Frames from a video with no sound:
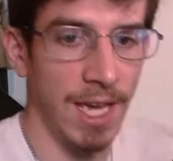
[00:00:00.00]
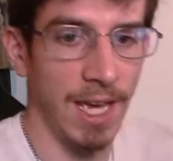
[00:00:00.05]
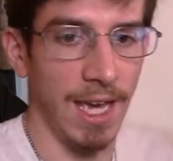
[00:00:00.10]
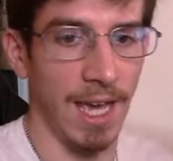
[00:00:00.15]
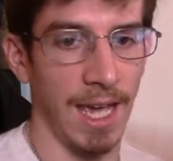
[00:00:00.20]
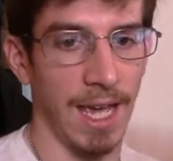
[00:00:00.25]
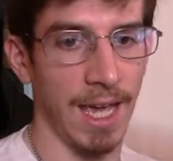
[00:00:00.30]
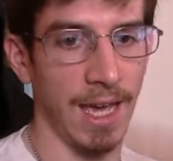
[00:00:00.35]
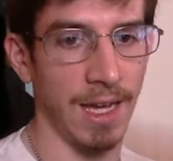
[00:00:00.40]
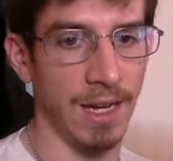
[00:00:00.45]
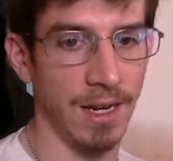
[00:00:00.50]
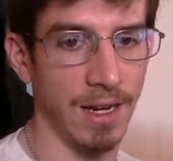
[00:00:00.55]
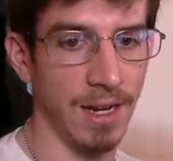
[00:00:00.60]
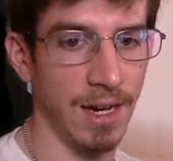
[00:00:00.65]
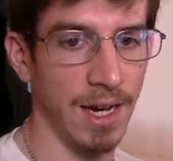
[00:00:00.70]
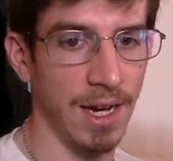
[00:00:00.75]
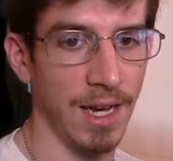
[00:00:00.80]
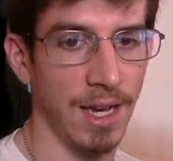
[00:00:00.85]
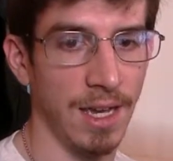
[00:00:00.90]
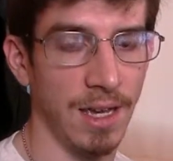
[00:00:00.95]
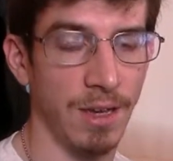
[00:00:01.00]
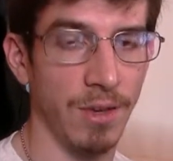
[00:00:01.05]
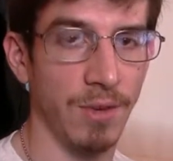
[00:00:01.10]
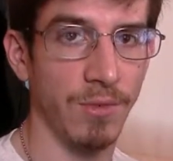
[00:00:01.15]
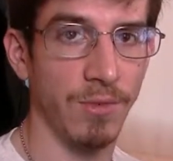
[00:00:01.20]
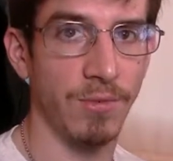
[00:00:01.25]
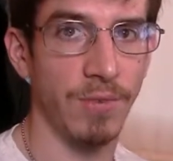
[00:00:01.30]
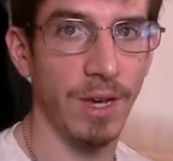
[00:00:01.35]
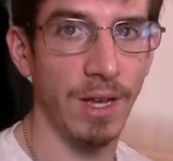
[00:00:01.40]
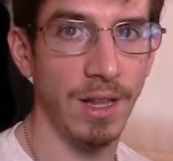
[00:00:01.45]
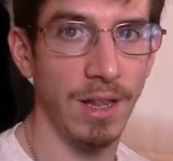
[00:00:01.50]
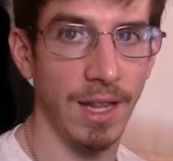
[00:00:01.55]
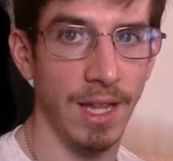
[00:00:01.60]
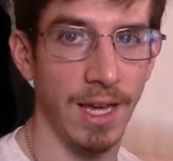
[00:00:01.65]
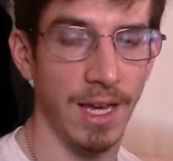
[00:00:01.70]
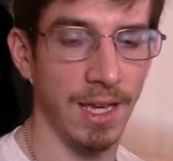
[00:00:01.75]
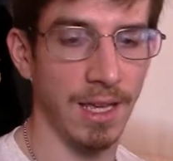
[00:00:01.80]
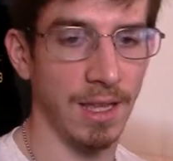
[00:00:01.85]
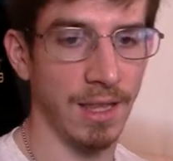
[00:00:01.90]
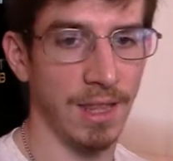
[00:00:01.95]
And I felt
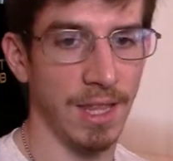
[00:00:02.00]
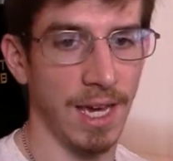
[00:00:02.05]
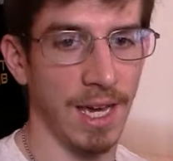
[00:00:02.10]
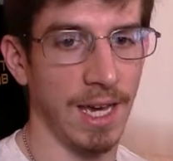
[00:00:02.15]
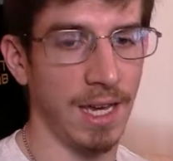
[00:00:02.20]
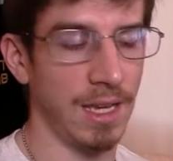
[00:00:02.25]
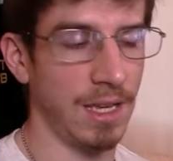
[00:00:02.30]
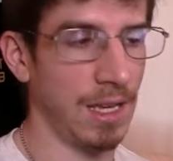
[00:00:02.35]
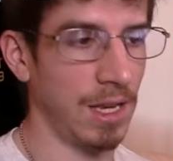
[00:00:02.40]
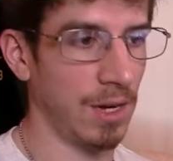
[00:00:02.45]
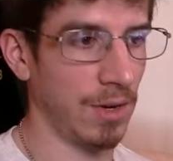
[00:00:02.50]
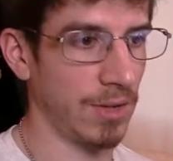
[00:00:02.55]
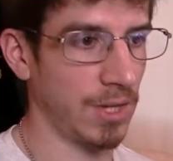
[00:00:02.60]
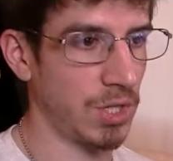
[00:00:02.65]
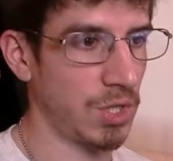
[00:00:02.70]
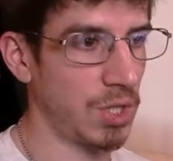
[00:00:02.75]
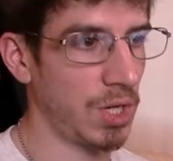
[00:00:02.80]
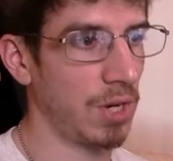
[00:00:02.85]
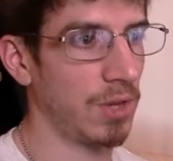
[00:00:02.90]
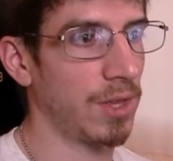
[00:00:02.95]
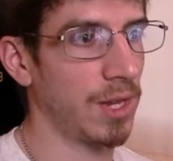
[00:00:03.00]
like that, the chair that I